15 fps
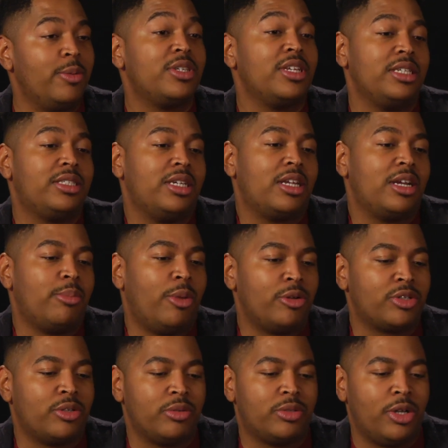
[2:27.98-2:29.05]
It took an
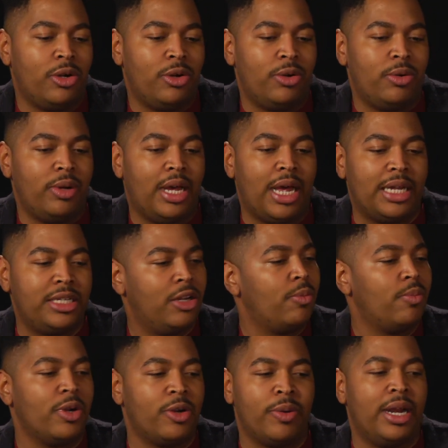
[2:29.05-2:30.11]
emotional toll. I
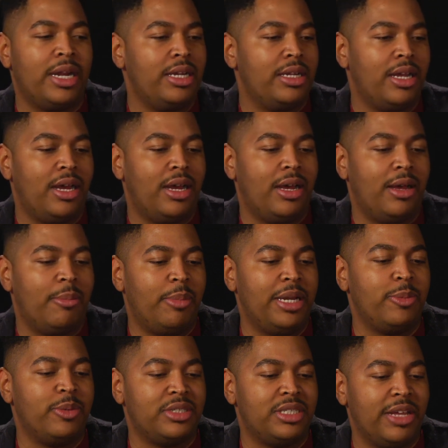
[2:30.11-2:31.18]
don't regret it,
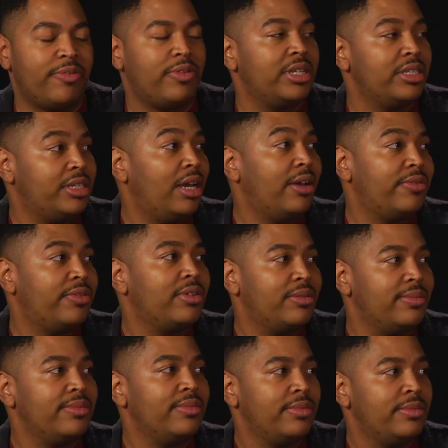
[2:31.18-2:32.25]
but it was definitely tough.